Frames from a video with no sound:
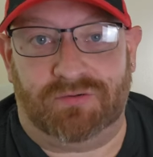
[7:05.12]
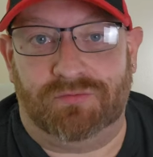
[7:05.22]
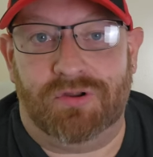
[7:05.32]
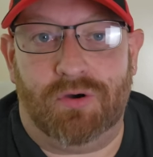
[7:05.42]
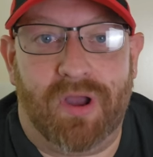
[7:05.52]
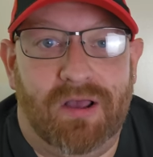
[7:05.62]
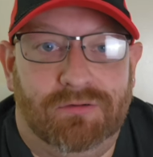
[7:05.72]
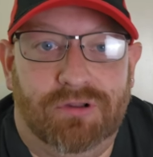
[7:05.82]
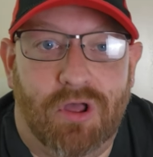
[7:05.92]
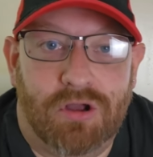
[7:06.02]
I don't know how
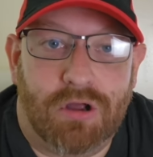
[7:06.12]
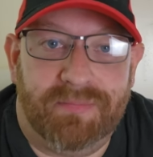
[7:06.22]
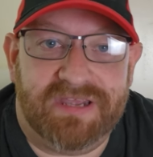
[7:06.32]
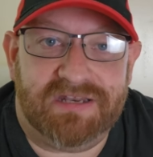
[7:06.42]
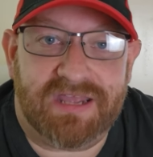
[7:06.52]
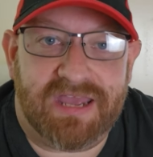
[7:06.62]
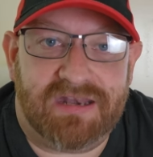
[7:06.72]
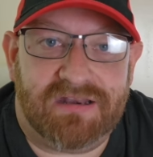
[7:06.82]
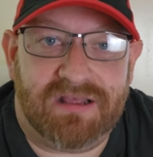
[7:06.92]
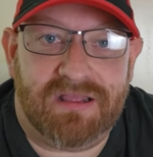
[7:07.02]
long I'll be in
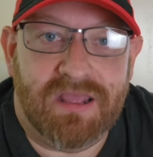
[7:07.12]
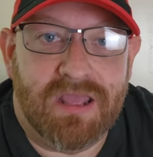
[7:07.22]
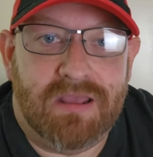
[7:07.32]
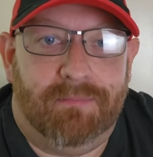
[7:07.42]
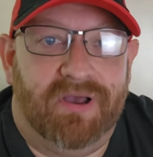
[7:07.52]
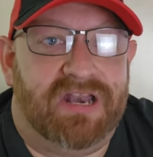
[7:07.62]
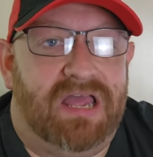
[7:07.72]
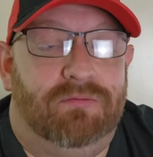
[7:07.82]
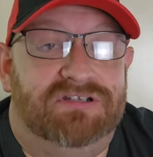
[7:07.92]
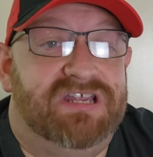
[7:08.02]
Canada, but
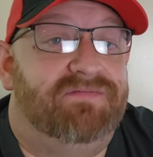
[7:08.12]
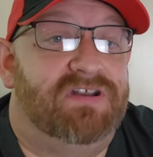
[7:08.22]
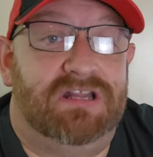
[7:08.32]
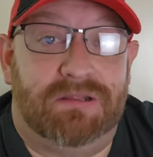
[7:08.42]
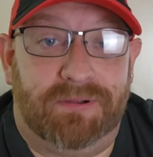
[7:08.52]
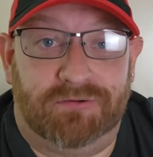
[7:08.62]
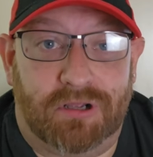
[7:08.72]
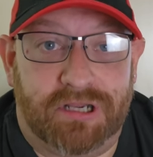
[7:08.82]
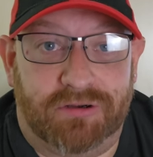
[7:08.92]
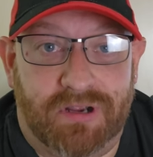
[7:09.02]
I will definitely be
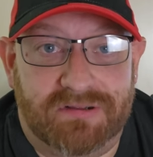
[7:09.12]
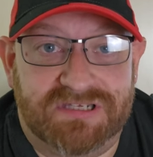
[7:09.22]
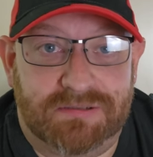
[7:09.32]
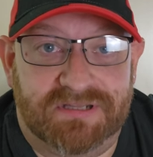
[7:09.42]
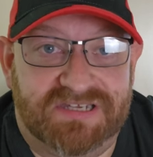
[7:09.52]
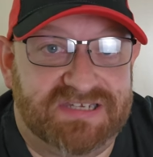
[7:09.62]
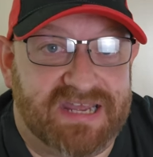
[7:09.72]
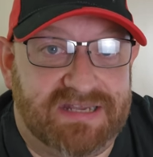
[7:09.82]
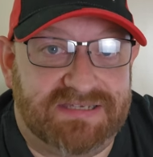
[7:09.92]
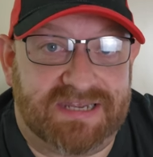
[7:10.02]
running around some of the
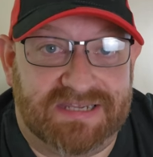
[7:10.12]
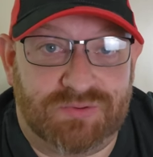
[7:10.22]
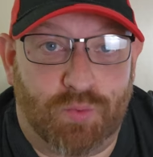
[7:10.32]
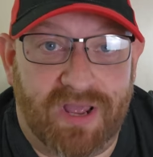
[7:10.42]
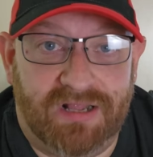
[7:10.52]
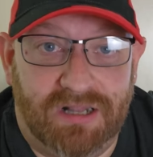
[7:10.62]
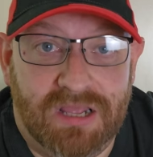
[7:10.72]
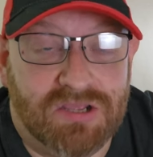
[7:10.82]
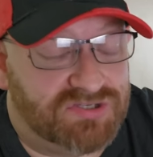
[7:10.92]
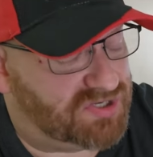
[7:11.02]
states as
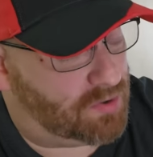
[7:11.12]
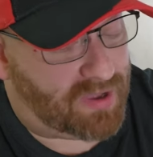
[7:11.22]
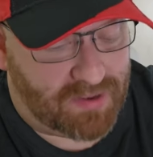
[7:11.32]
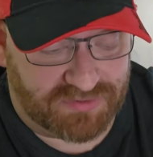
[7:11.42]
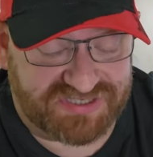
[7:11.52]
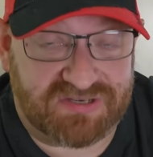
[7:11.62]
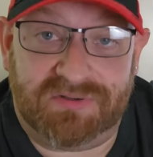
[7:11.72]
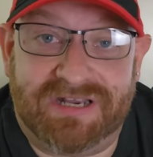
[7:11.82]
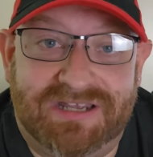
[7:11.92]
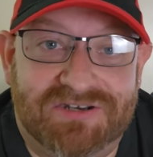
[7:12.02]
well, so I will see
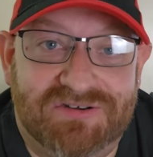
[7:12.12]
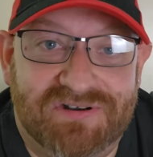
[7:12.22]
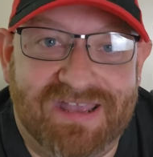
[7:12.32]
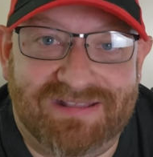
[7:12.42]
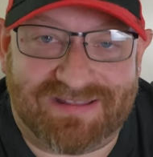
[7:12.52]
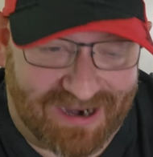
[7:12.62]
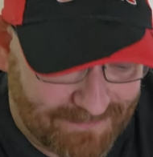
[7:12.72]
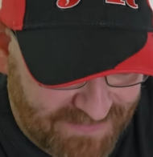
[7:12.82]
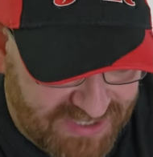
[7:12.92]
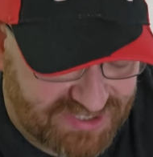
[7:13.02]
what I can do to get there.
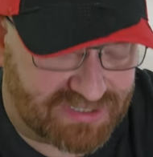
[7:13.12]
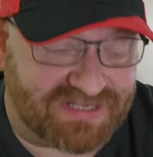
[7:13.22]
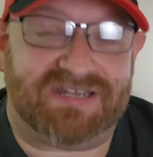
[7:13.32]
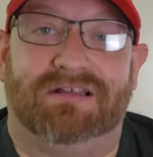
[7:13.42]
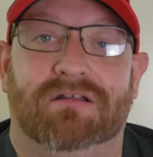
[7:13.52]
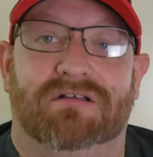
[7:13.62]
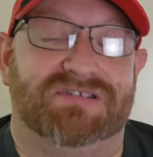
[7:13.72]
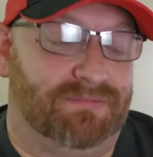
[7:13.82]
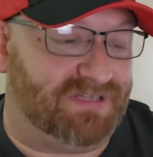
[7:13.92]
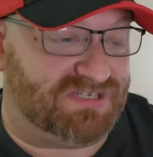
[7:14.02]
So let's take a look at
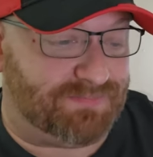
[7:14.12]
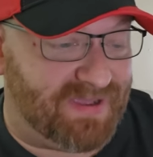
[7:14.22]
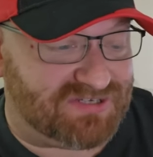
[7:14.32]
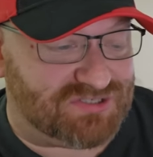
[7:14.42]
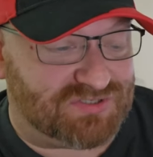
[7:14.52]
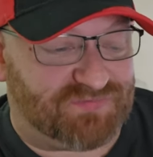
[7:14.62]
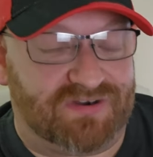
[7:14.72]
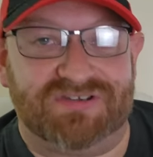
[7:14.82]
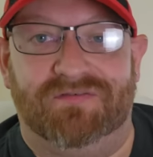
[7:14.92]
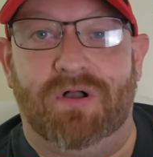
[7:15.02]
some of these pictures.
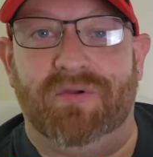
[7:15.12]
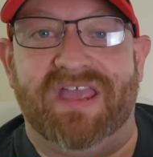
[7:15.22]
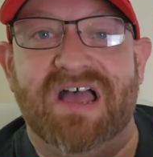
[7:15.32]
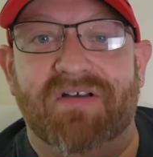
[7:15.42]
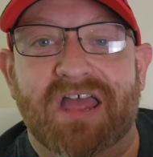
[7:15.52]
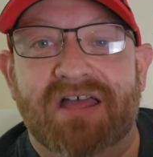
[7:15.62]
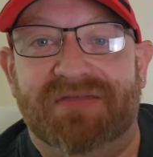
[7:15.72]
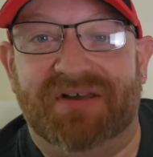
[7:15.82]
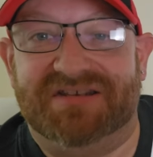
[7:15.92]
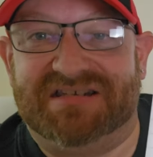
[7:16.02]
First of all, we have
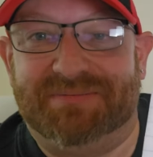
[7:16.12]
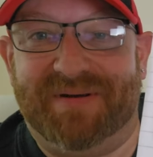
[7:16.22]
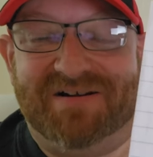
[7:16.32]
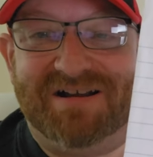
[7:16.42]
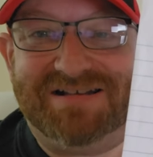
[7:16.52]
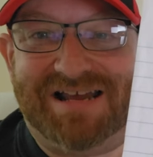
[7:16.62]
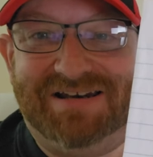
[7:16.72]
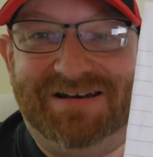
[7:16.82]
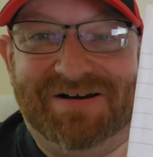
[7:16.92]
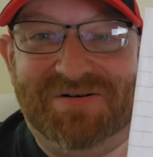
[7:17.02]
the Spirit
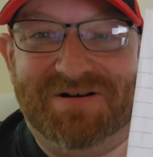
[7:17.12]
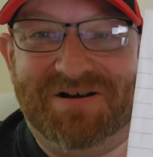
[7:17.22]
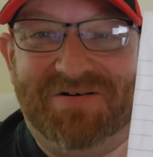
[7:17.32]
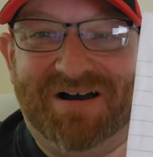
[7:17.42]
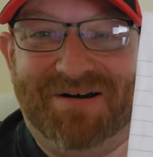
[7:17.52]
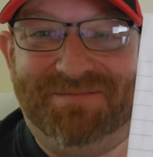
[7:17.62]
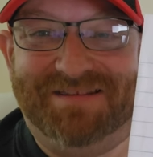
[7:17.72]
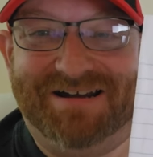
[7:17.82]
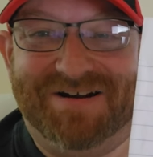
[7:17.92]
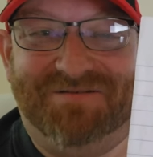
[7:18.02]
logo up
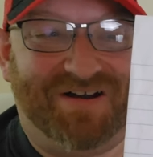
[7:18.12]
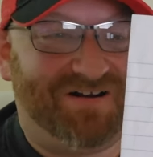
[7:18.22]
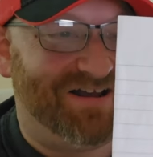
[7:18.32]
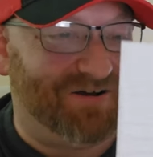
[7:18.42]
there. Very